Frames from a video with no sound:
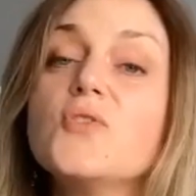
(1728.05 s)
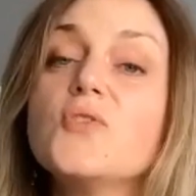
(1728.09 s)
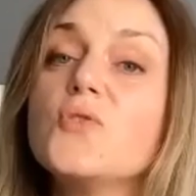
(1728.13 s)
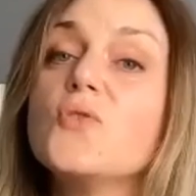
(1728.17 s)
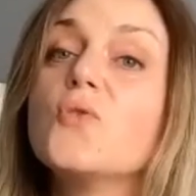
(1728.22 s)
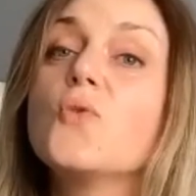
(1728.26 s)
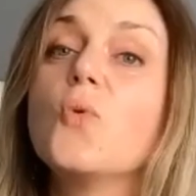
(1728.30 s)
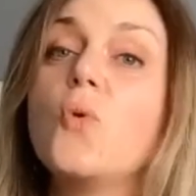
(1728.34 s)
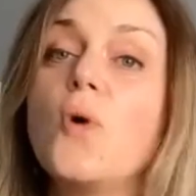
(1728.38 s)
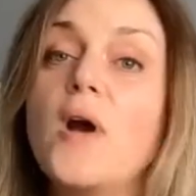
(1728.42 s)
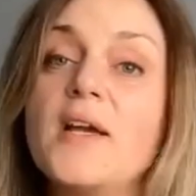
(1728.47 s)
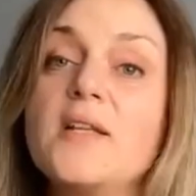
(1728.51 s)
to
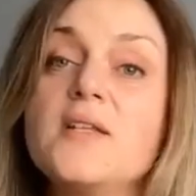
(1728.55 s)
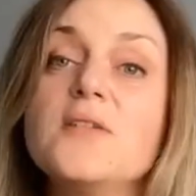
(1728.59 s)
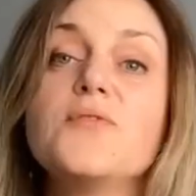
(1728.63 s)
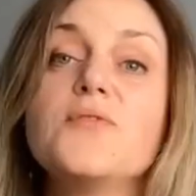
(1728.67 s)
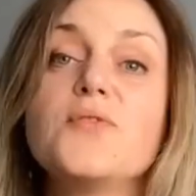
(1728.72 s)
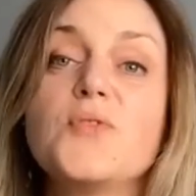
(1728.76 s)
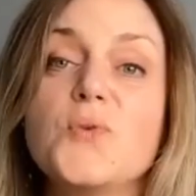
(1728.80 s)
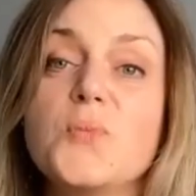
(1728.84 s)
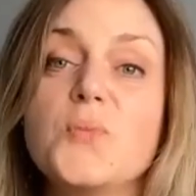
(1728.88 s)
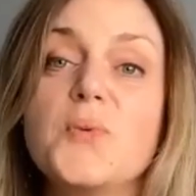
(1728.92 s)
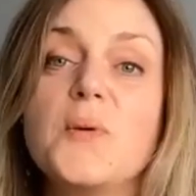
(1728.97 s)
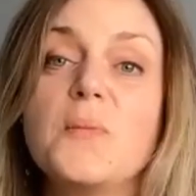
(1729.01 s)
quite a
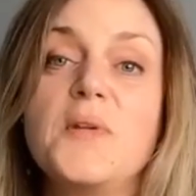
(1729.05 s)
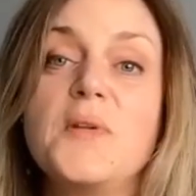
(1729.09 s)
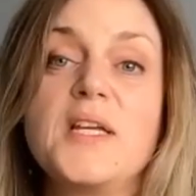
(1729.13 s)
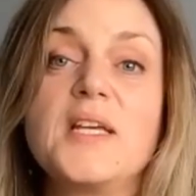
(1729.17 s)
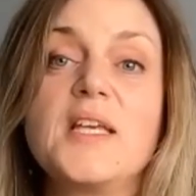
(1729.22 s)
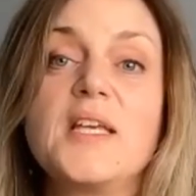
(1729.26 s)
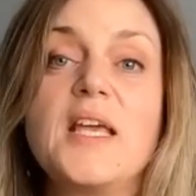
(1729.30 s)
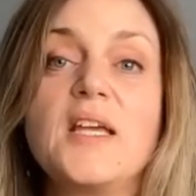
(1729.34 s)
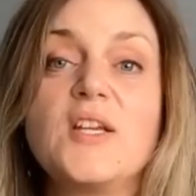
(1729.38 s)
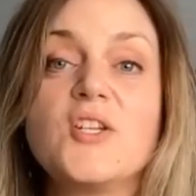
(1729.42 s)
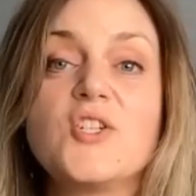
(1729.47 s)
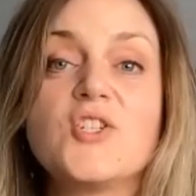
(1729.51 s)
few
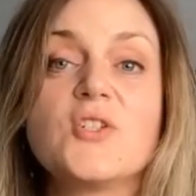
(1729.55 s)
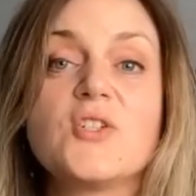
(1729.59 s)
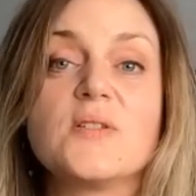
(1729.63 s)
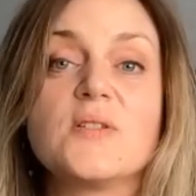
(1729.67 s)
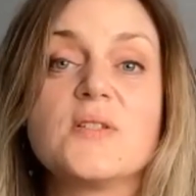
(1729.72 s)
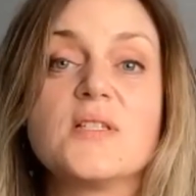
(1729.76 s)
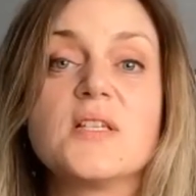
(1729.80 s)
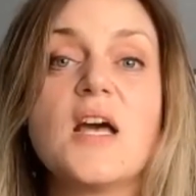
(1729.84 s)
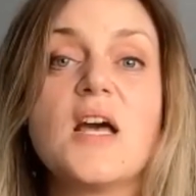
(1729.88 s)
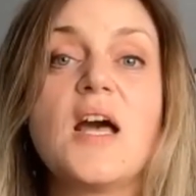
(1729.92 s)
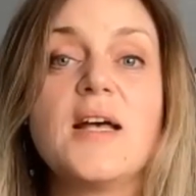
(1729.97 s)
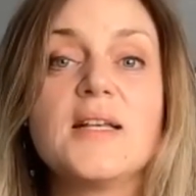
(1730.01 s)

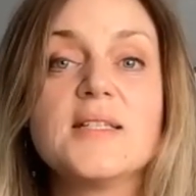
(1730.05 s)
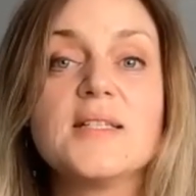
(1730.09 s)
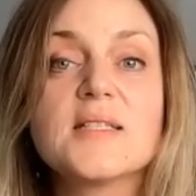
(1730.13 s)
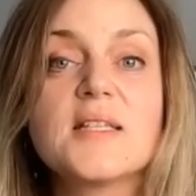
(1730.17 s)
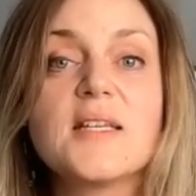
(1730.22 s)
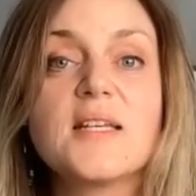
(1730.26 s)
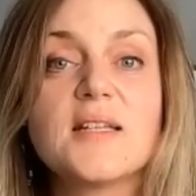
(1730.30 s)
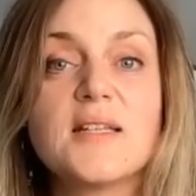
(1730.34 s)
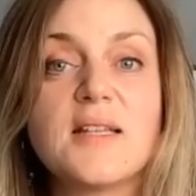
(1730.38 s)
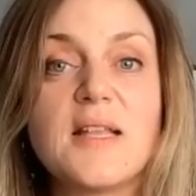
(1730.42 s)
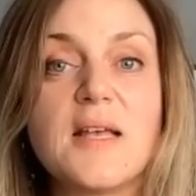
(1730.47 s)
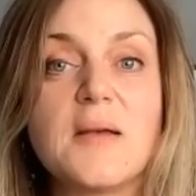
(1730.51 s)
publications
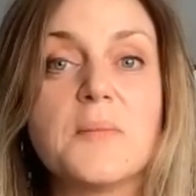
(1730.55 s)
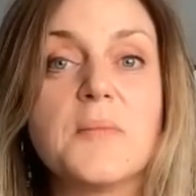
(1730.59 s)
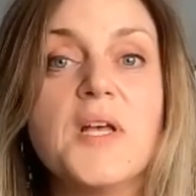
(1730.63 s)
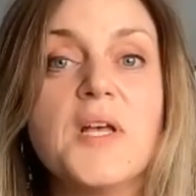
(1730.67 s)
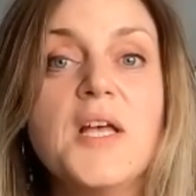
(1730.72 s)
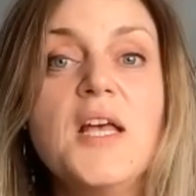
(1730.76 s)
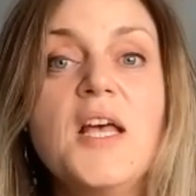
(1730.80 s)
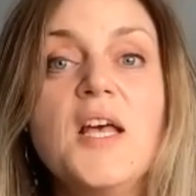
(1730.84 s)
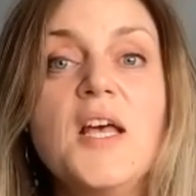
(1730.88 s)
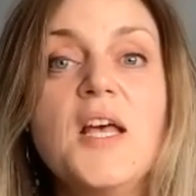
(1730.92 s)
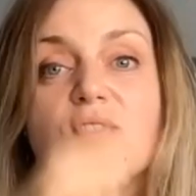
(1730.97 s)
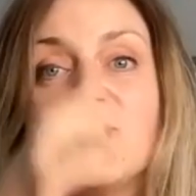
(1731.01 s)
asking them
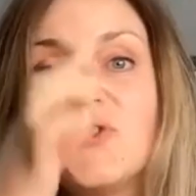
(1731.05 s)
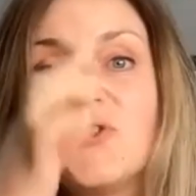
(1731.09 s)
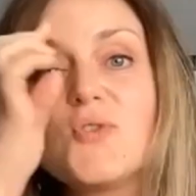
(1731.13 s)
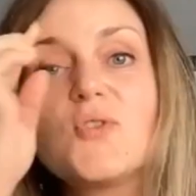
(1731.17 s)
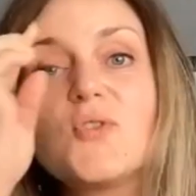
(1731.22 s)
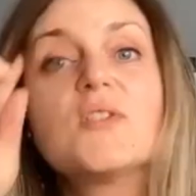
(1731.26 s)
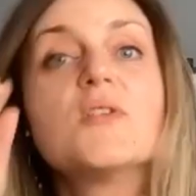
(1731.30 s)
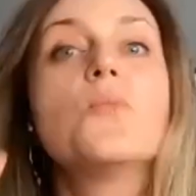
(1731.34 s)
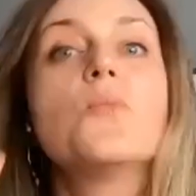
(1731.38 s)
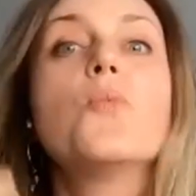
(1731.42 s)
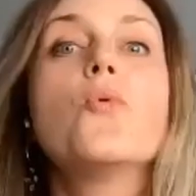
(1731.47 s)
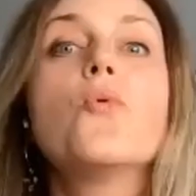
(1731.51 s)
to
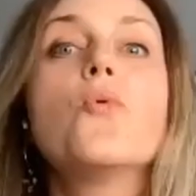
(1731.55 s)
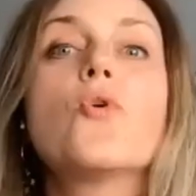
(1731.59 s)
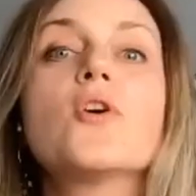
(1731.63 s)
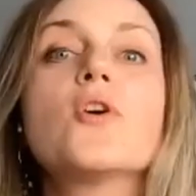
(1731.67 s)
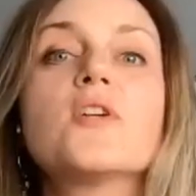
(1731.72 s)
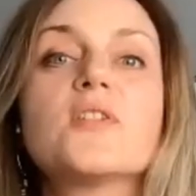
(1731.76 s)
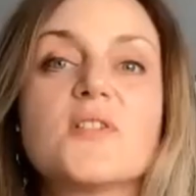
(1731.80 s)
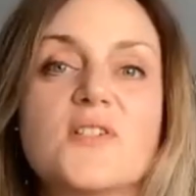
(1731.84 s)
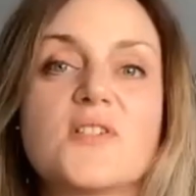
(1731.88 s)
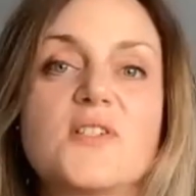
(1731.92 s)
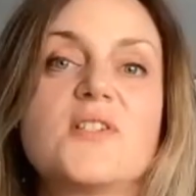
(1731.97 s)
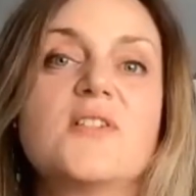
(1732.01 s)

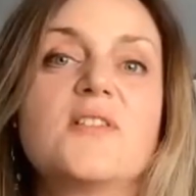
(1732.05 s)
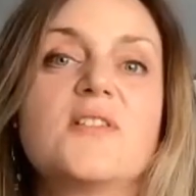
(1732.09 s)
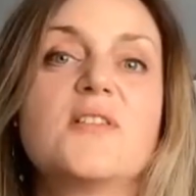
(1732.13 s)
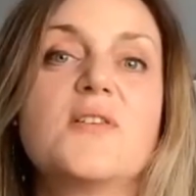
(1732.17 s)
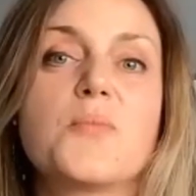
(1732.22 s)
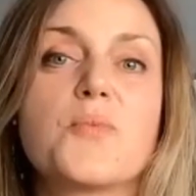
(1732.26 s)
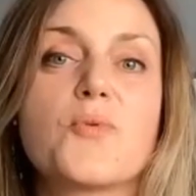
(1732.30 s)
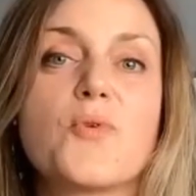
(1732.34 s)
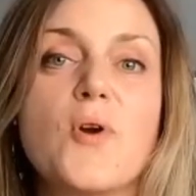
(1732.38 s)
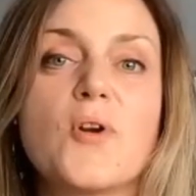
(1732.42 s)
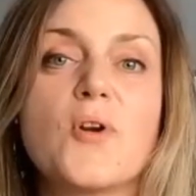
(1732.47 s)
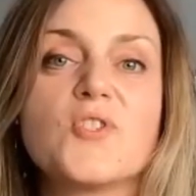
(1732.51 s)
support
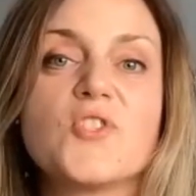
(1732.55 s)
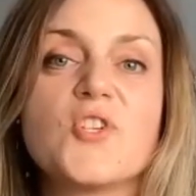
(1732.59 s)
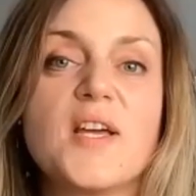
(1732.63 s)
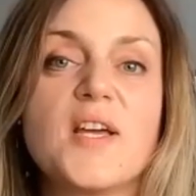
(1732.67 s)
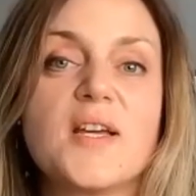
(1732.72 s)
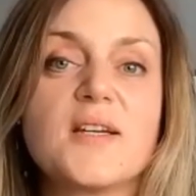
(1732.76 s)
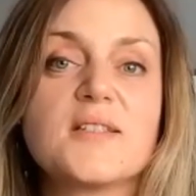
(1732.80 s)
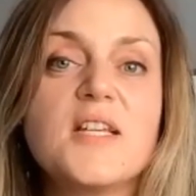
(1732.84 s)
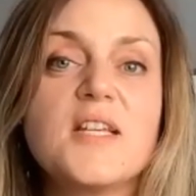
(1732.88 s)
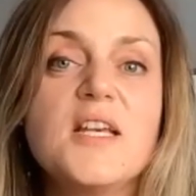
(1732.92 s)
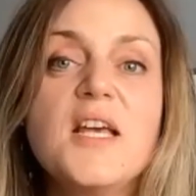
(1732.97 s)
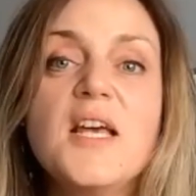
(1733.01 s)
the
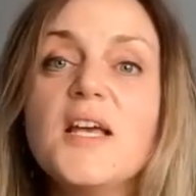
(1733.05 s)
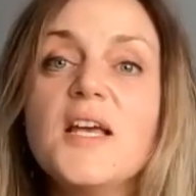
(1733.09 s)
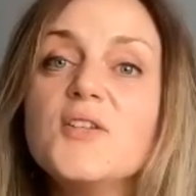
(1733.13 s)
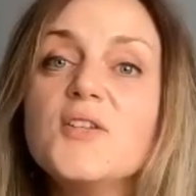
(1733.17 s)
project.